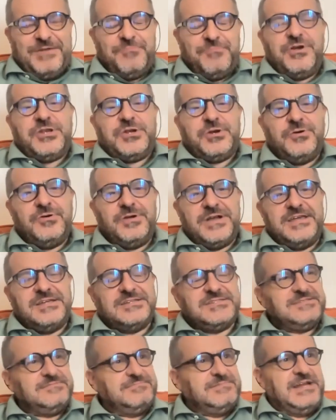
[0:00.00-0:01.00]
when we talk
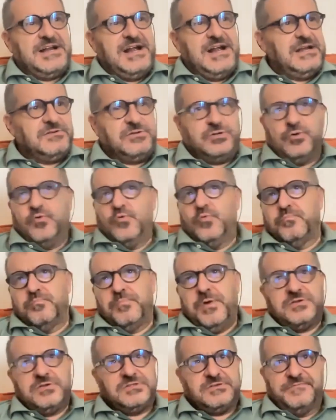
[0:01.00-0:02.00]
is there are two
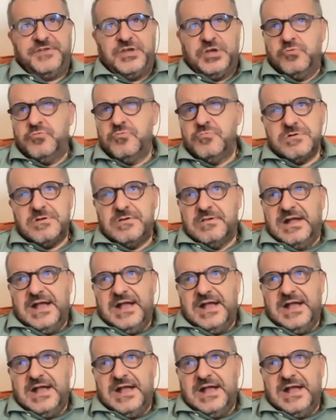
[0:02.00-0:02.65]
point of view,